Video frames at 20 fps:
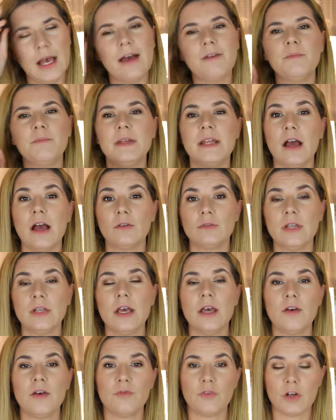have been out
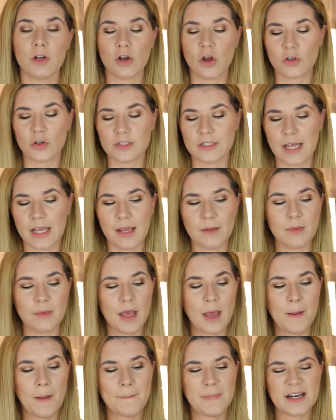for a long time,
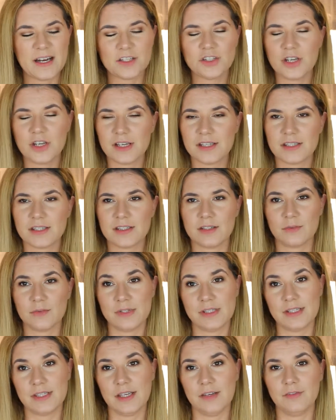but I just
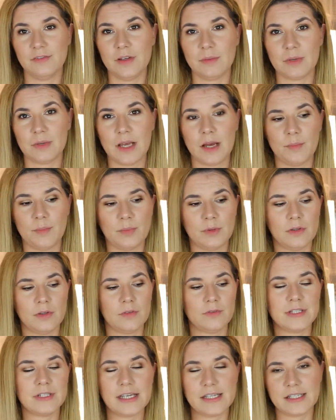received them a couple
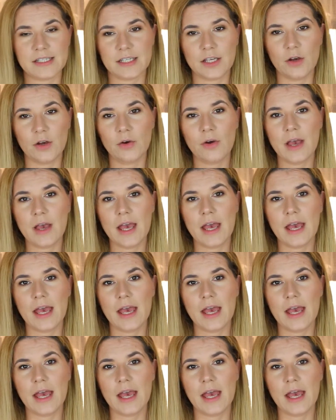of days ago,